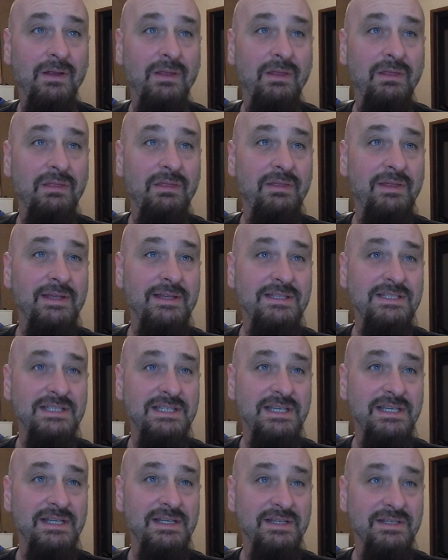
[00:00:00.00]
this
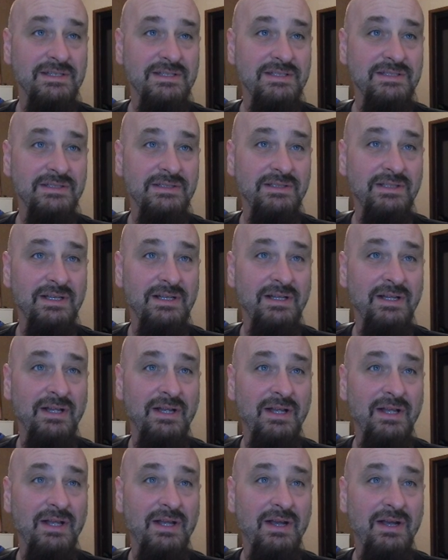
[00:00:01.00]
is
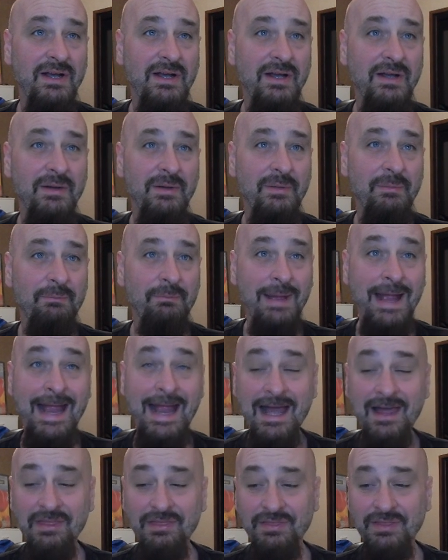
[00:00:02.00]

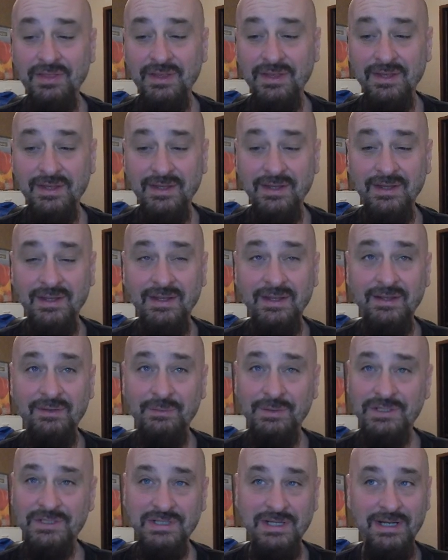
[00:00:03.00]
Math,
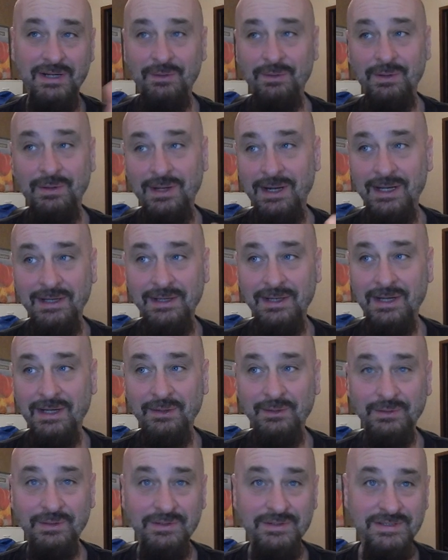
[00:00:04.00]
which I
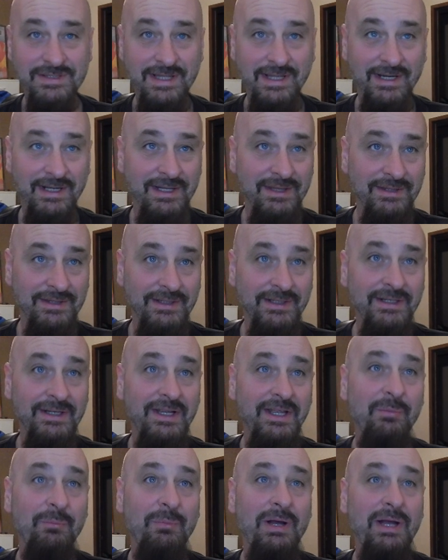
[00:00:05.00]
don't use that either.
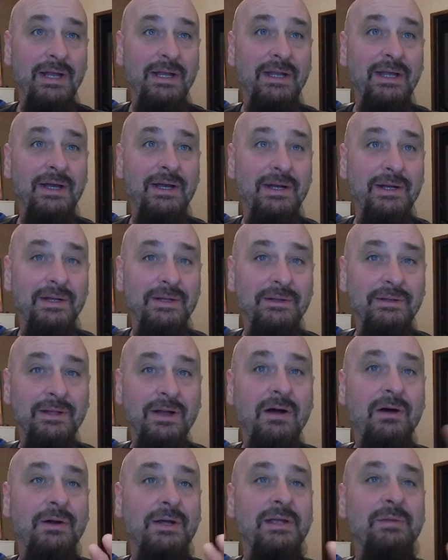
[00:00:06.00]
But
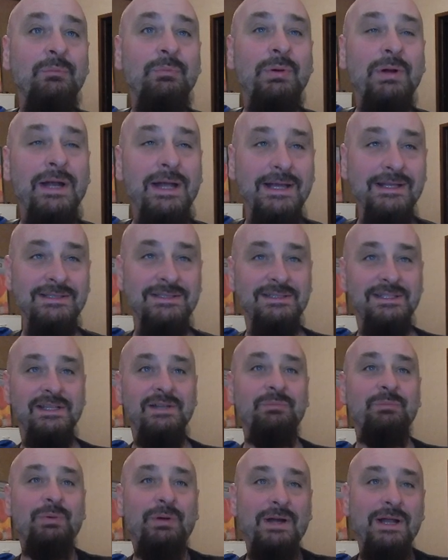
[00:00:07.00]
Impress.
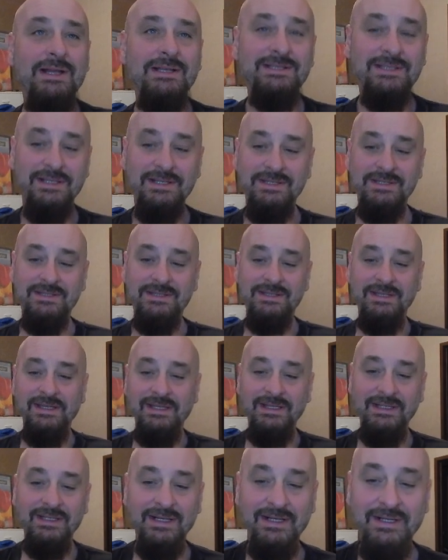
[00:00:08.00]
Impress is
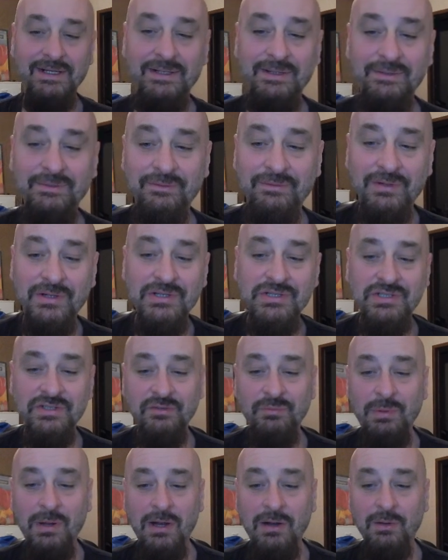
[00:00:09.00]
the version
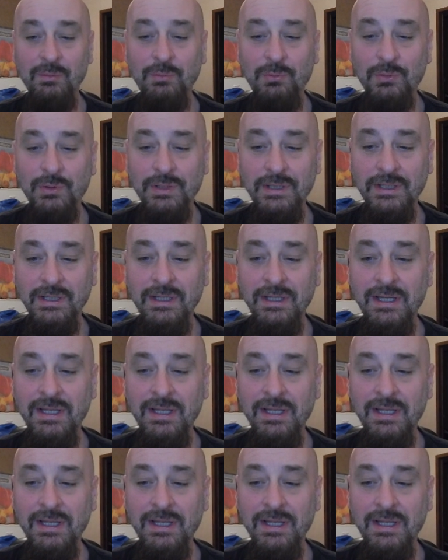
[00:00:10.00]
of PowerPoint,